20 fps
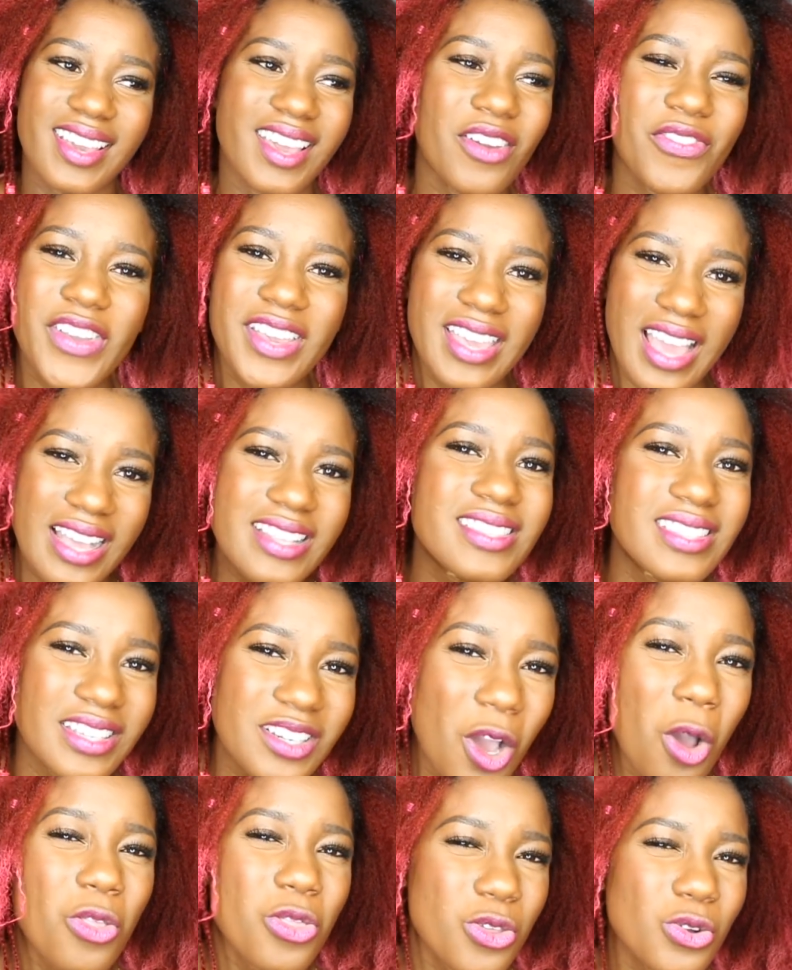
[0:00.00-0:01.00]
if you can
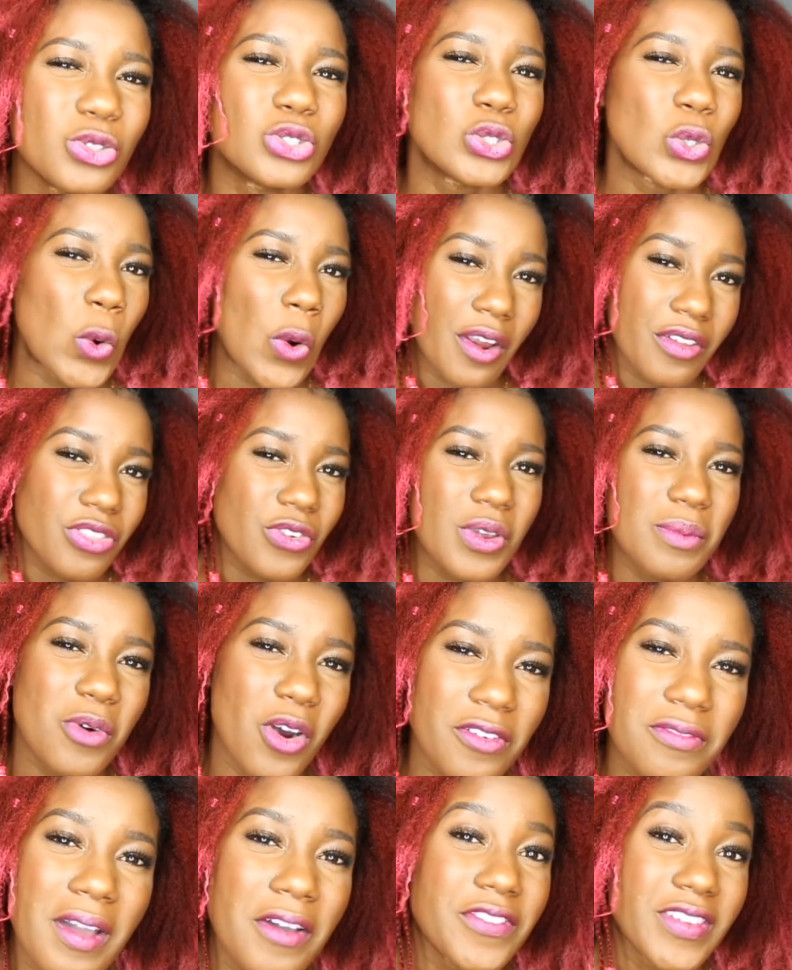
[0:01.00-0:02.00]
sit down through 2 or 3
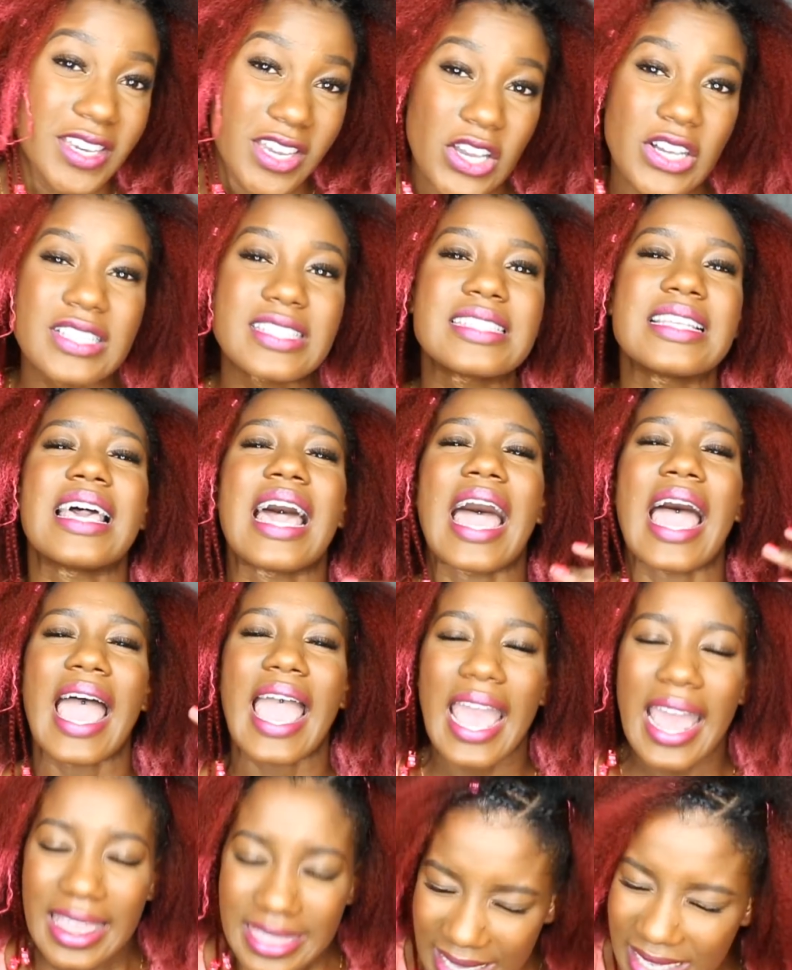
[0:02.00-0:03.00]
more of my videos,
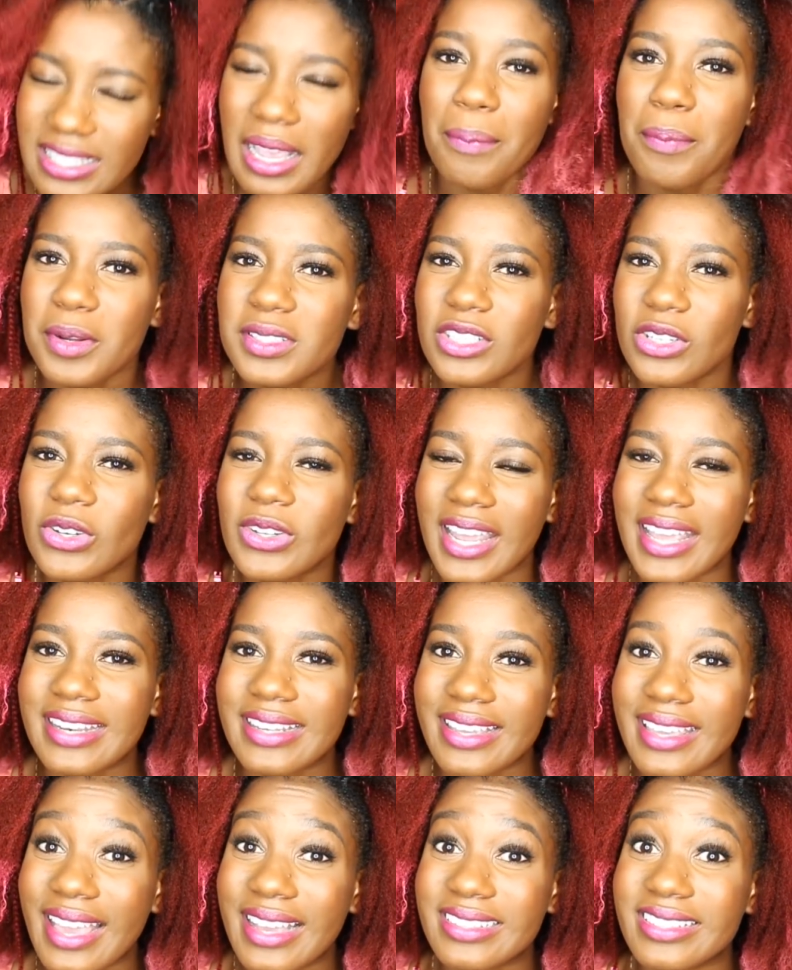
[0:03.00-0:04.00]
that's a pretty good
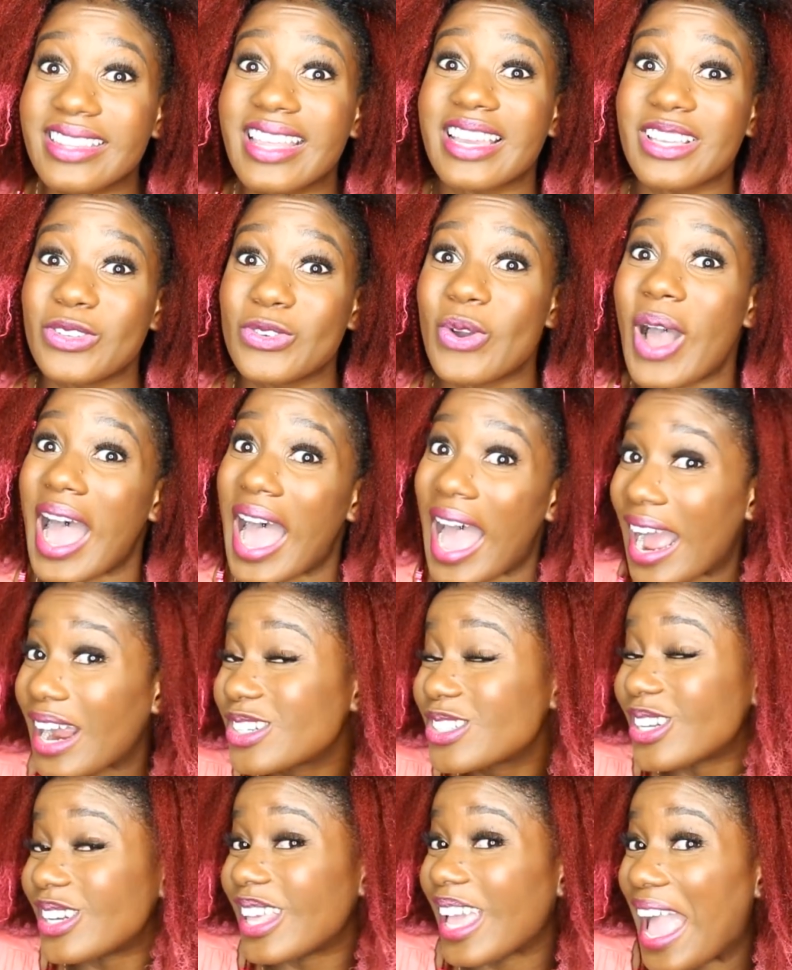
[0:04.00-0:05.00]
indicator that you
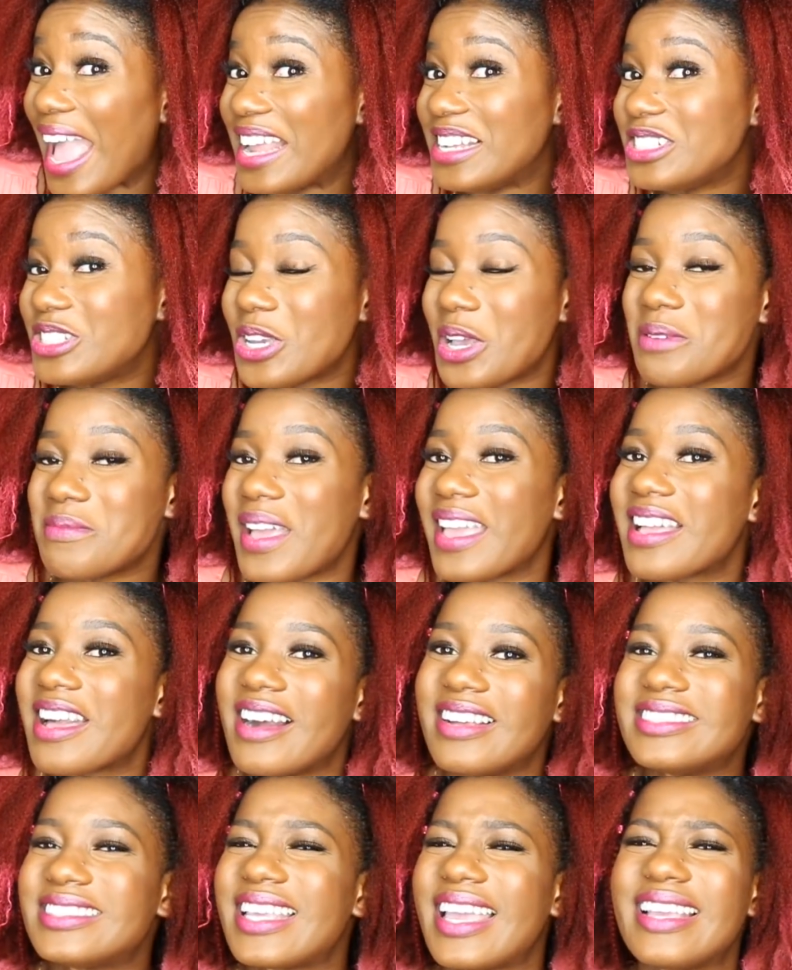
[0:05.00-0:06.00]
actually enjoy my
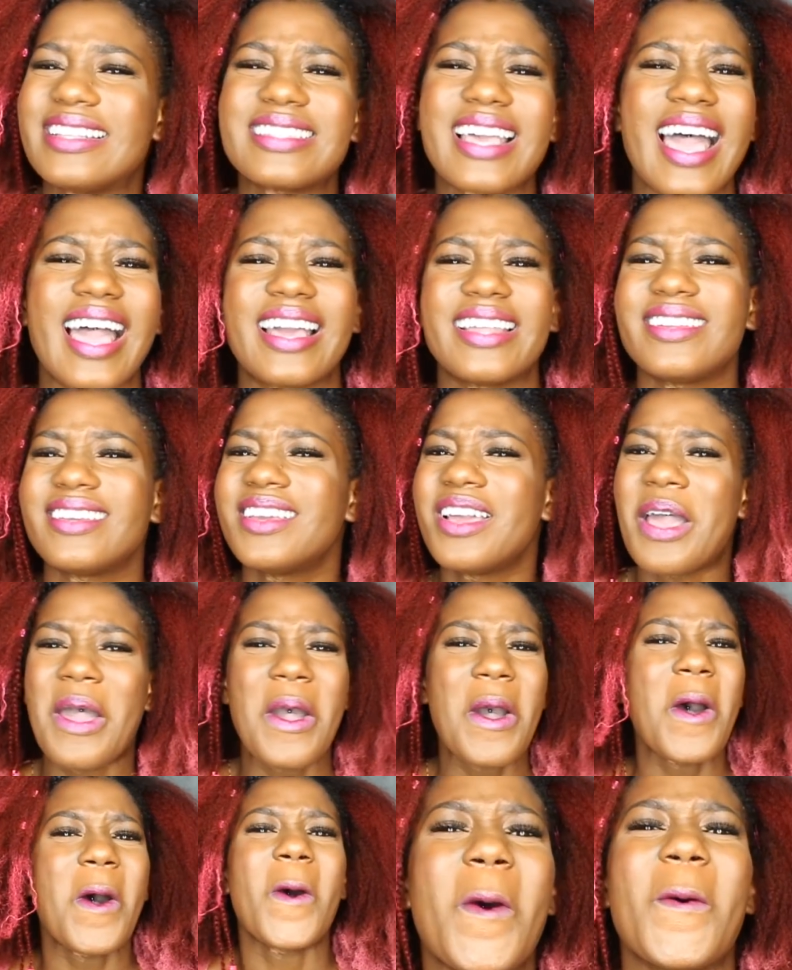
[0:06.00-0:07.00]
content, and
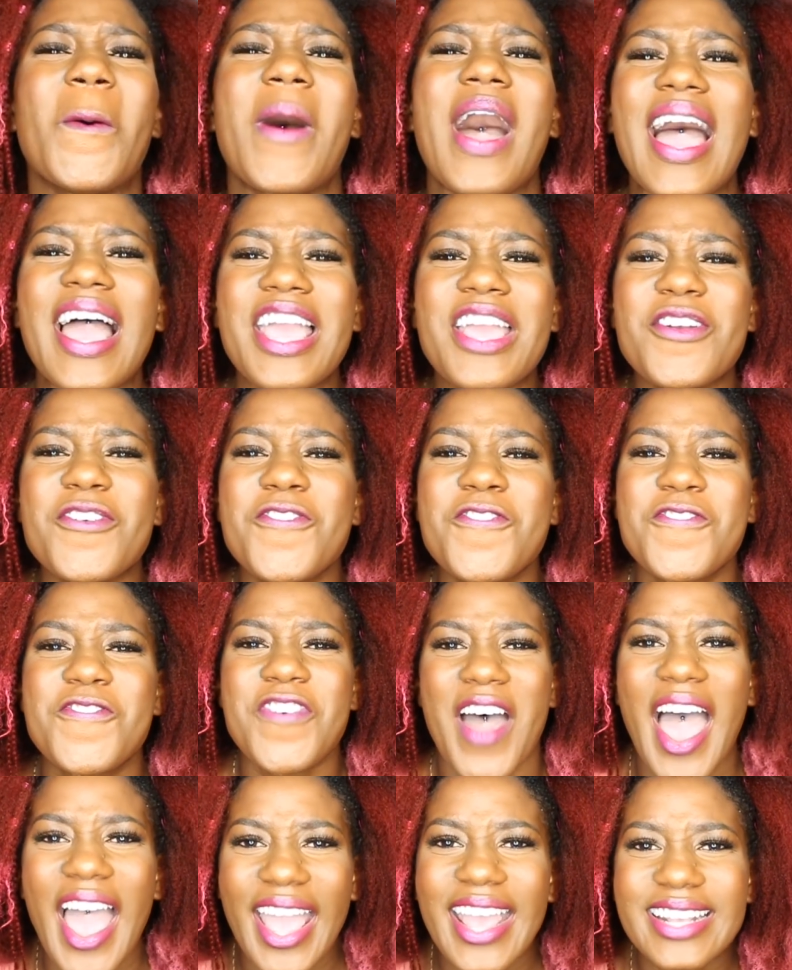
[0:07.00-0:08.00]
why
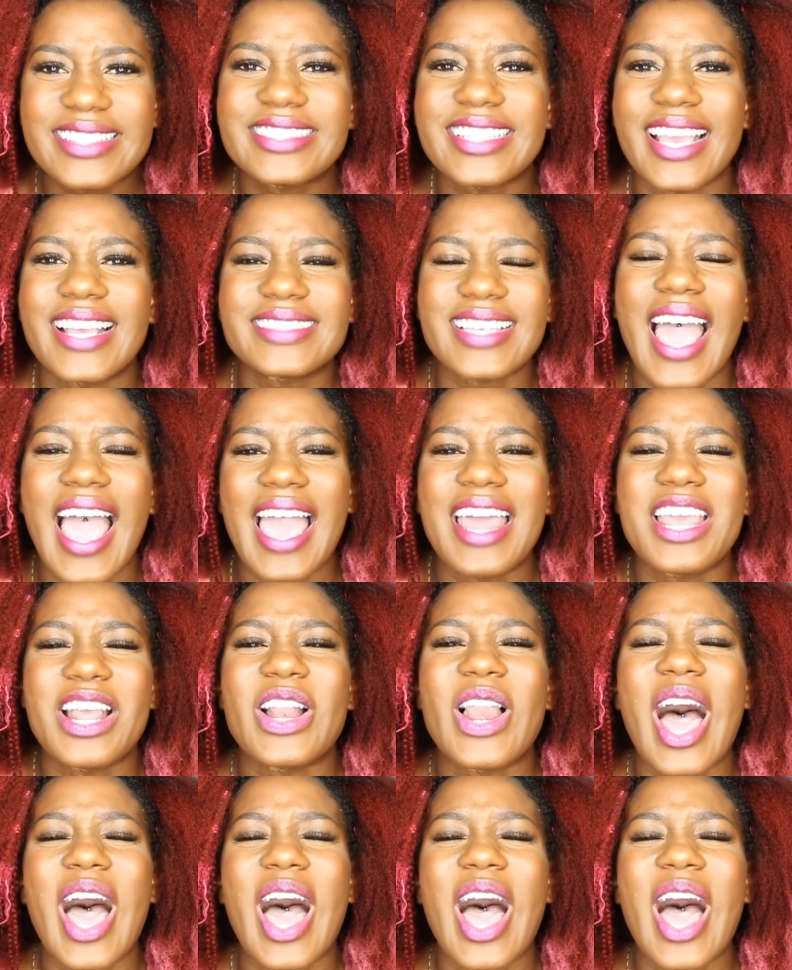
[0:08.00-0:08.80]
fight it any